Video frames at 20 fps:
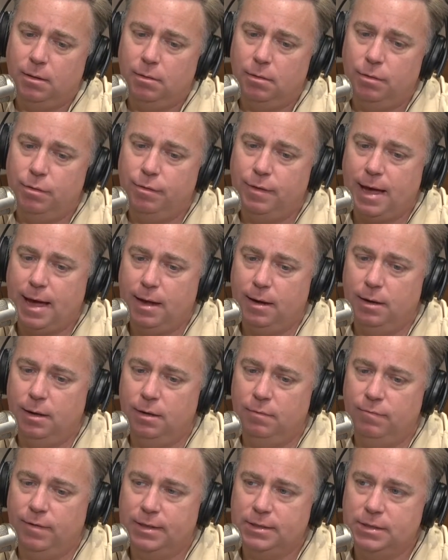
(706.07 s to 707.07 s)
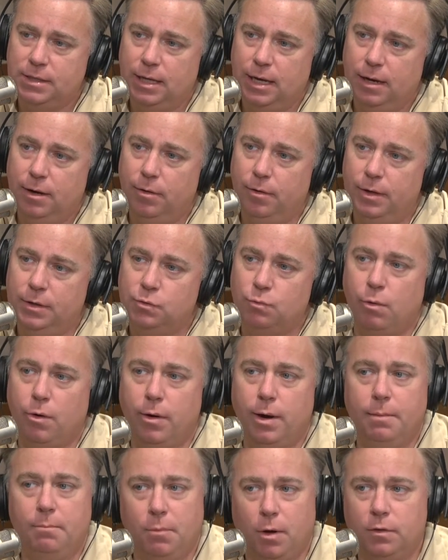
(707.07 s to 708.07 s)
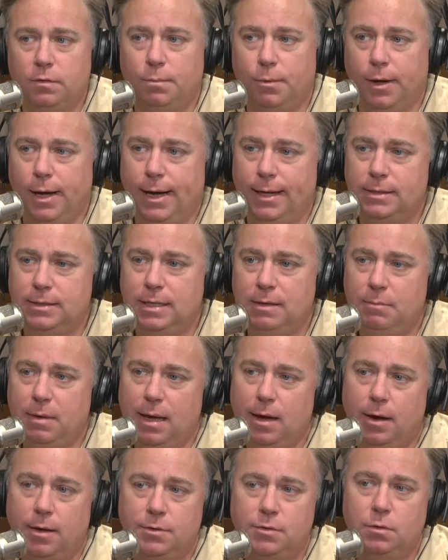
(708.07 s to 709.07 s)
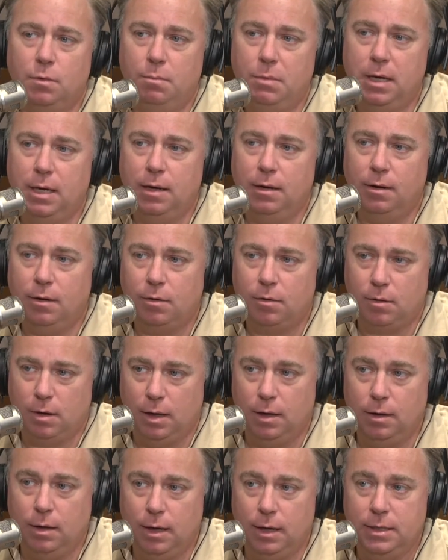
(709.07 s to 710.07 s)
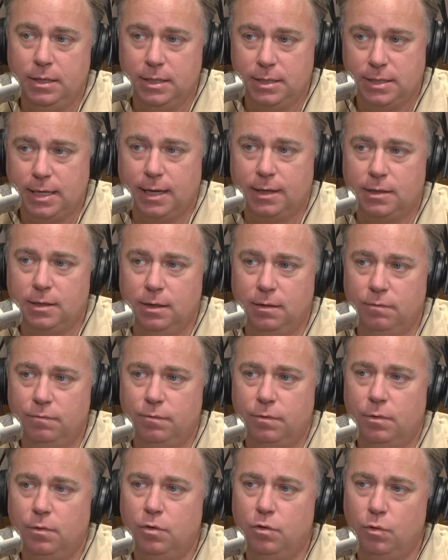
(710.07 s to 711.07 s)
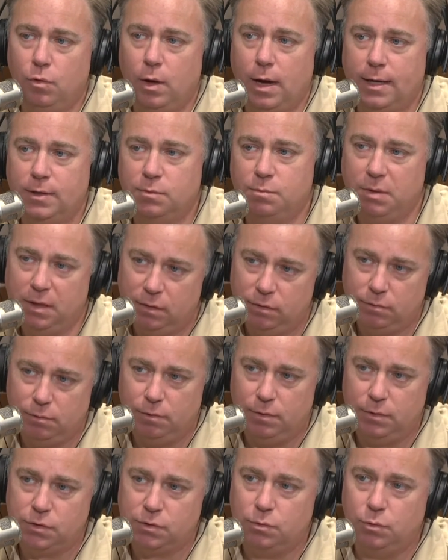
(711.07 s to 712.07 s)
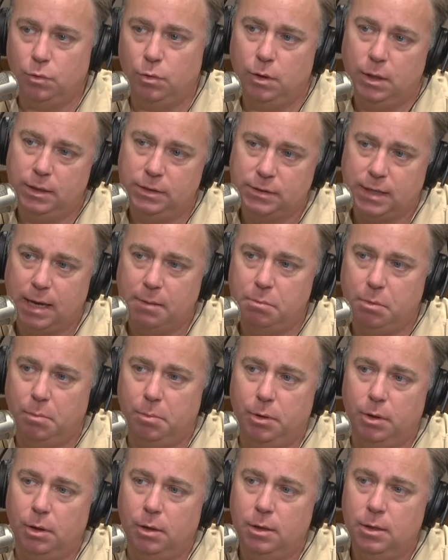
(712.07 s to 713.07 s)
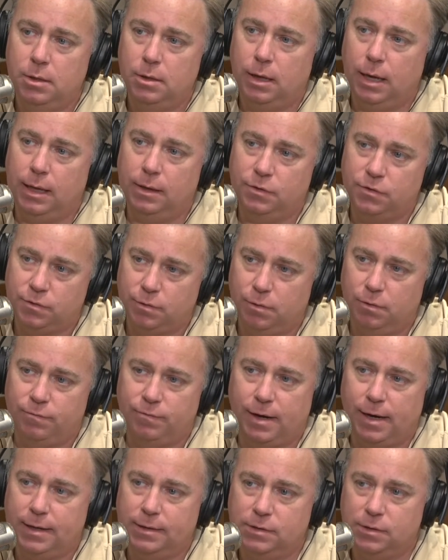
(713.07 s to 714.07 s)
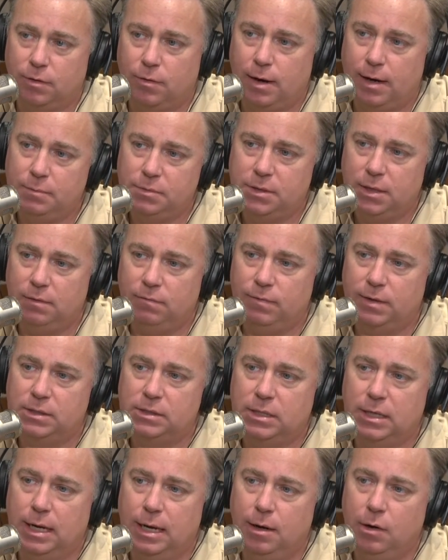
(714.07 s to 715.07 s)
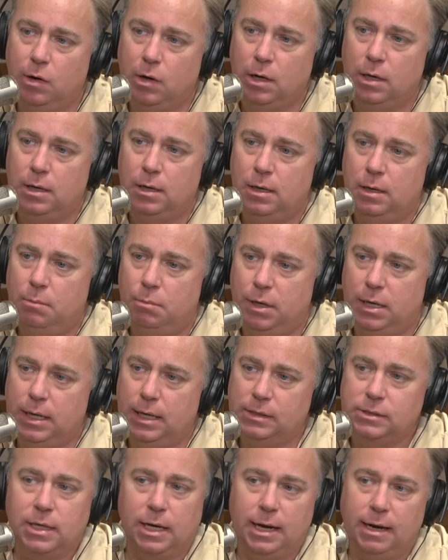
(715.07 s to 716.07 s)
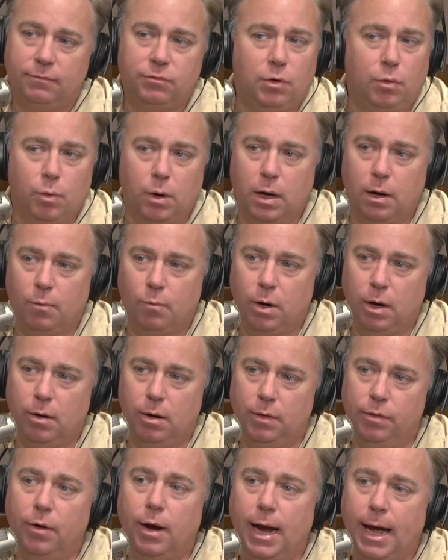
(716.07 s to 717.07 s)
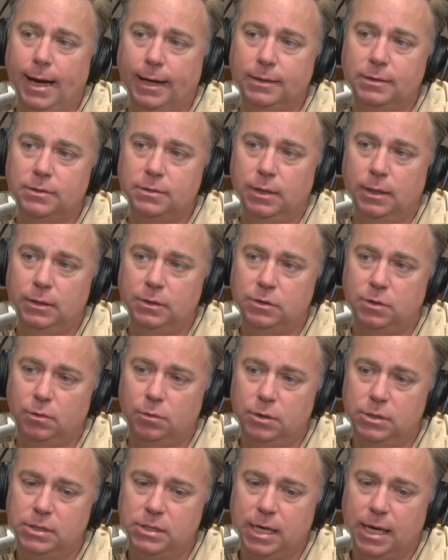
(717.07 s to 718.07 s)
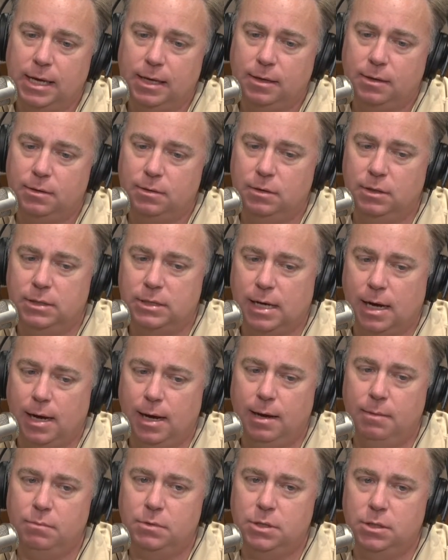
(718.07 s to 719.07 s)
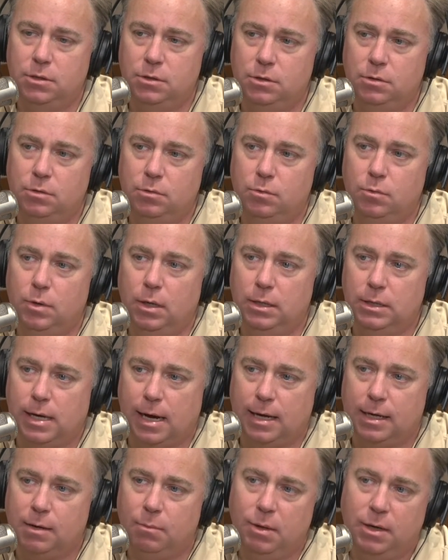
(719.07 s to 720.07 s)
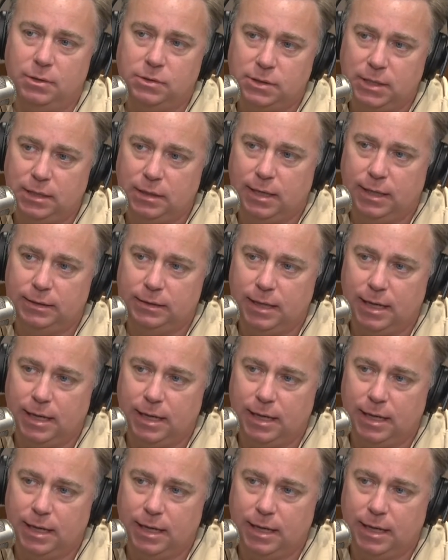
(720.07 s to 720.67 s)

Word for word: that investigator is wearing multiple hats. He may also be in a A, a detective who has been through the school and is capable and certified as a crime scene investigator, but he's going to have to wear other hats. And so to take the time to do and document a scene like